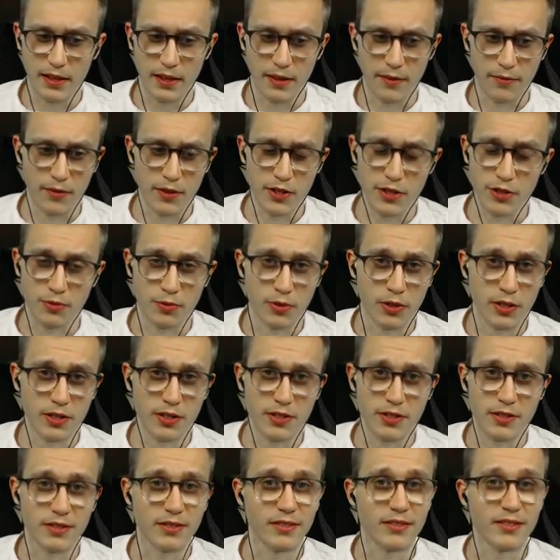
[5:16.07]
if this
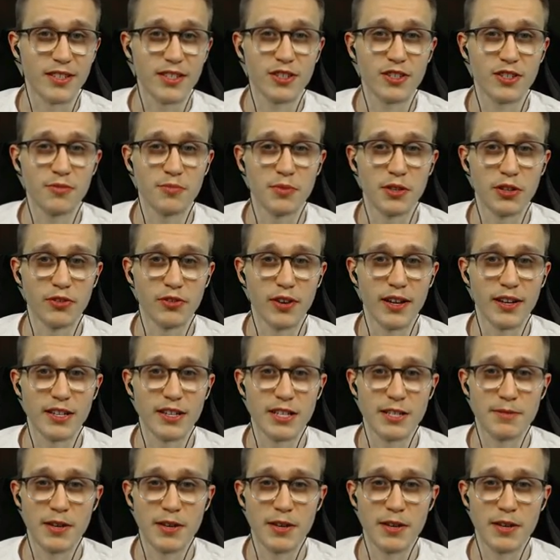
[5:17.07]
works, this could be great,